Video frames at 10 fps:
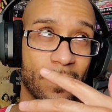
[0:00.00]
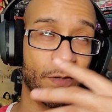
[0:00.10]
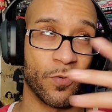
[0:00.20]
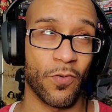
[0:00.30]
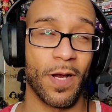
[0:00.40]

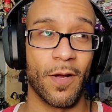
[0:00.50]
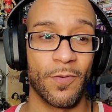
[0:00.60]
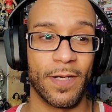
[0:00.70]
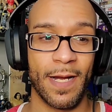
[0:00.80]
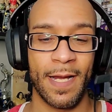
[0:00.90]
the
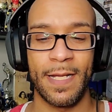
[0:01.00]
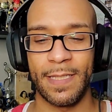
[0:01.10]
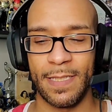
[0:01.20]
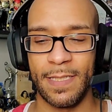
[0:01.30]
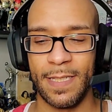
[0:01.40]
crowd
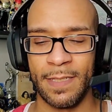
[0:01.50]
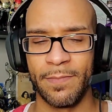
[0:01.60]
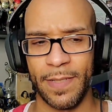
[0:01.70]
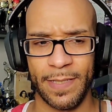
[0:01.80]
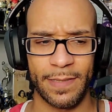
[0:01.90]
at the
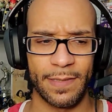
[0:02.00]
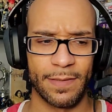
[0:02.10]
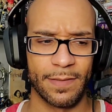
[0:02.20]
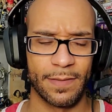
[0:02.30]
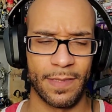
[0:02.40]
Impact
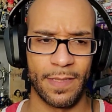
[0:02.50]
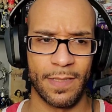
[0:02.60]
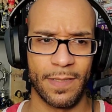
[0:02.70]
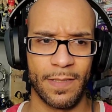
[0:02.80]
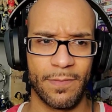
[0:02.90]

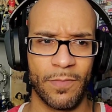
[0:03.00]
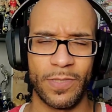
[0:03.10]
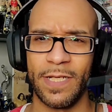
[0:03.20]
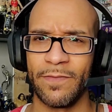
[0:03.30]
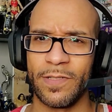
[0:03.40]

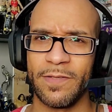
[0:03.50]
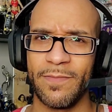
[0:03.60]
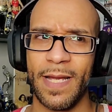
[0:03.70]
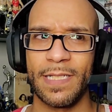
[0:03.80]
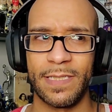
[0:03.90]
Multiverse of
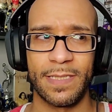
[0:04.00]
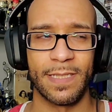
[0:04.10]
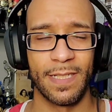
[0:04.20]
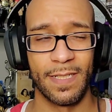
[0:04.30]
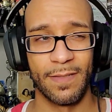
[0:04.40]

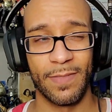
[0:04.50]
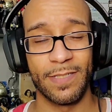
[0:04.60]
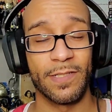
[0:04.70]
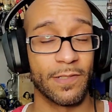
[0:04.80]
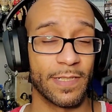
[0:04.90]
Matches,
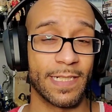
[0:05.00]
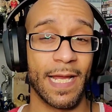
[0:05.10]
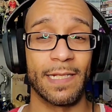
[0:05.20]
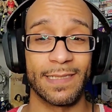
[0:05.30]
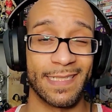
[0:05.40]
mind you, they're in
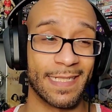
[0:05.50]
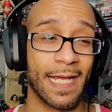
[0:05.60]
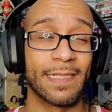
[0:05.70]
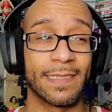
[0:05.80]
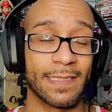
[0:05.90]
Dallas, and
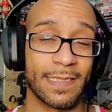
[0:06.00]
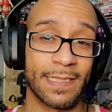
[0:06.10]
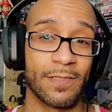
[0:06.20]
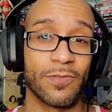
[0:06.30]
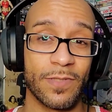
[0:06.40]
Dallas is the
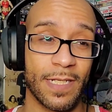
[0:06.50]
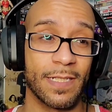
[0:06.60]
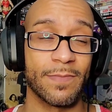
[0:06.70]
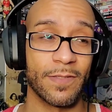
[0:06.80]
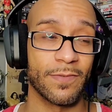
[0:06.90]
central
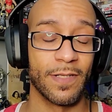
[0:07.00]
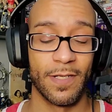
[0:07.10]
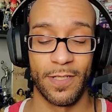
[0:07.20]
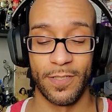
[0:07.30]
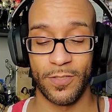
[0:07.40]
time zone.
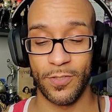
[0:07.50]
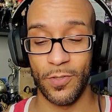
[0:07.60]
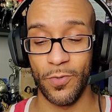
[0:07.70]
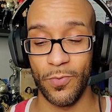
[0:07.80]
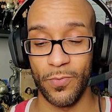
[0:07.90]

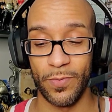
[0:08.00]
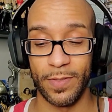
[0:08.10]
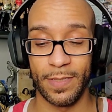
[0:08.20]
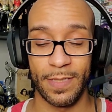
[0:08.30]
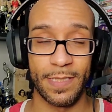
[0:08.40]
So
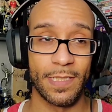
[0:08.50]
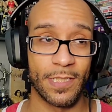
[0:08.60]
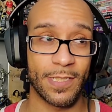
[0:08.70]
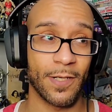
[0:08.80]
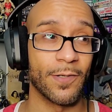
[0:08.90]
this is
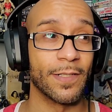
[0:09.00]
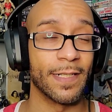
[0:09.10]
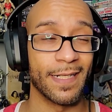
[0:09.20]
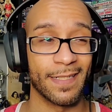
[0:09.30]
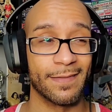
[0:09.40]

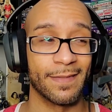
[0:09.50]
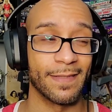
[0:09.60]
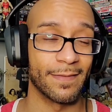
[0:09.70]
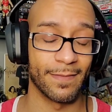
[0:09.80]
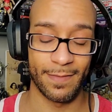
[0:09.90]
starting at, like,